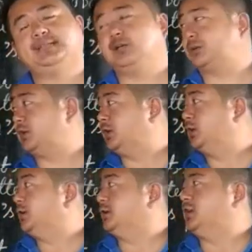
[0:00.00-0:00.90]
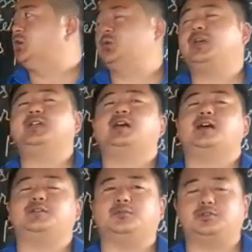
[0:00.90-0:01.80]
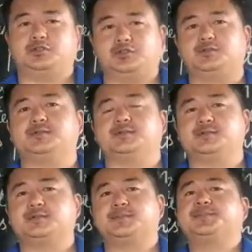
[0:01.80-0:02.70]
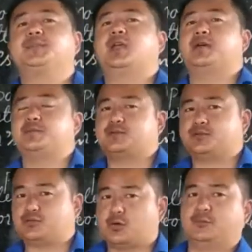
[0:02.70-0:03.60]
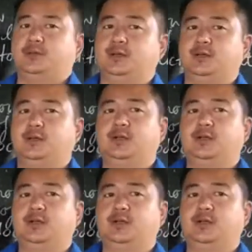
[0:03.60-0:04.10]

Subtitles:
Okay, now where are you going to use this apostrophe